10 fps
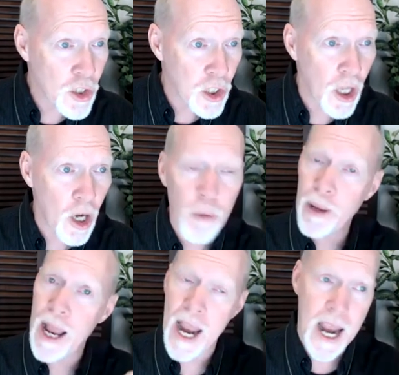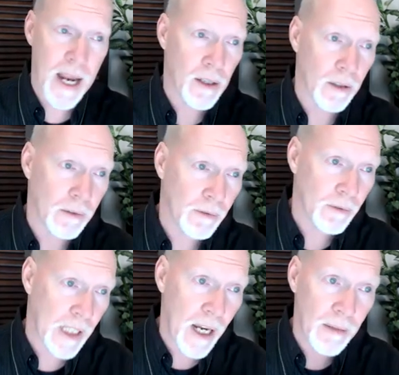slope angle,
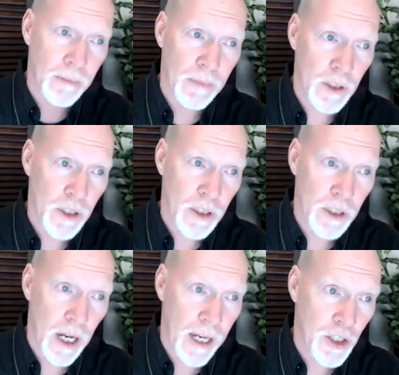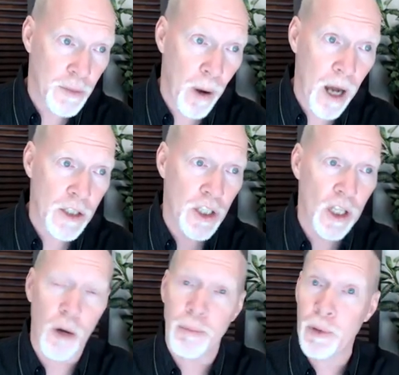okay? A spot
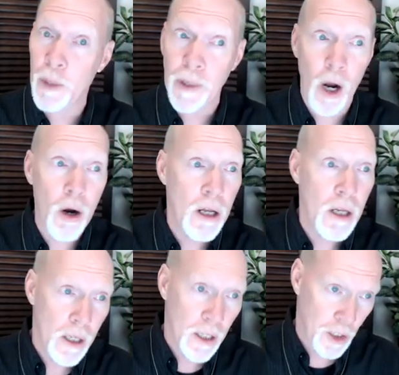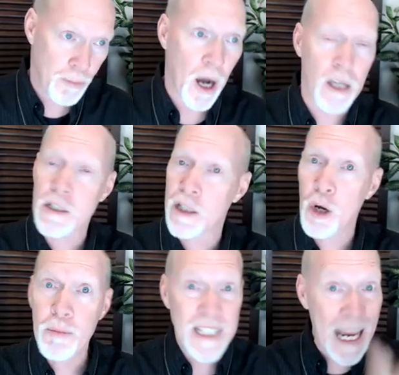slope. Here we go. Spot
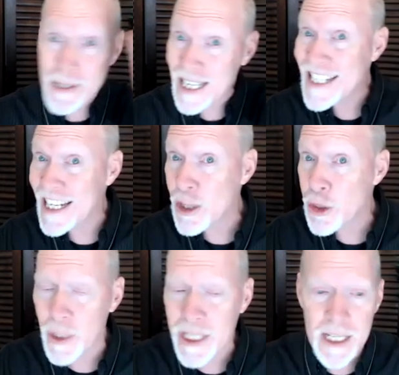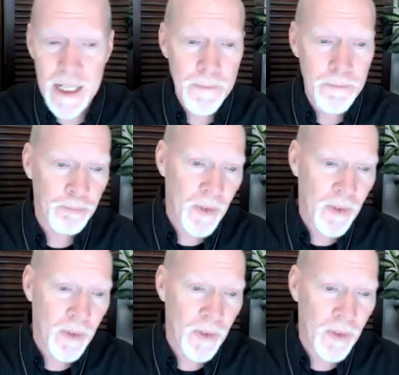slope, same as I did in 3D.